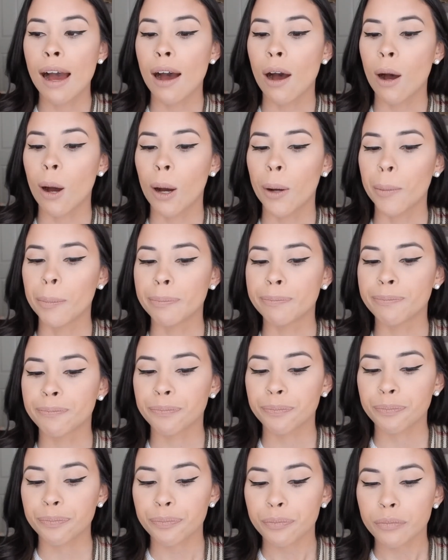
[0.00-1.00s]
And
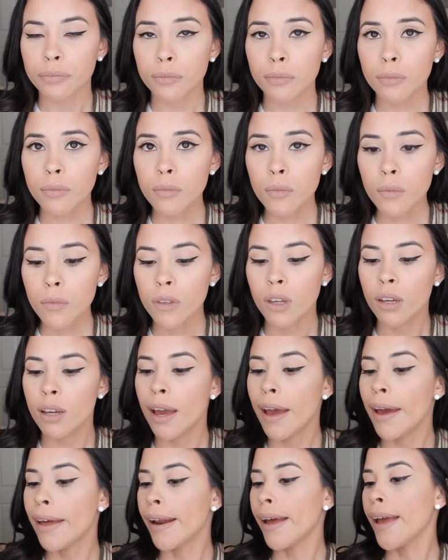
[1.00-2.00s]

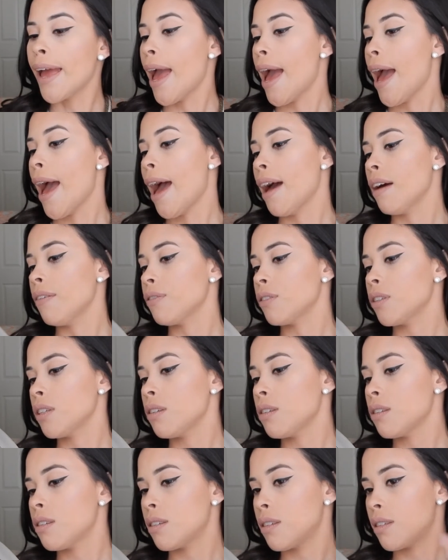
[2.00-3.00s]
I have to
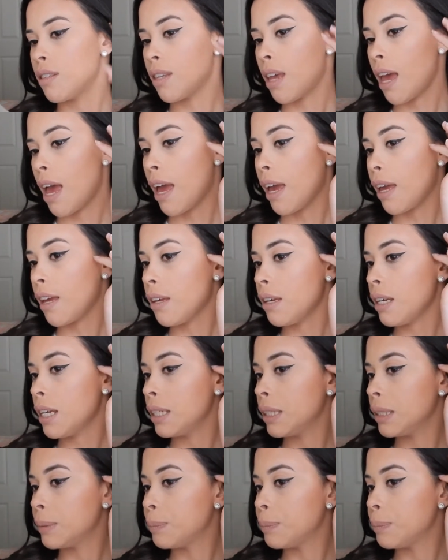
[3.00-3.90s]
say,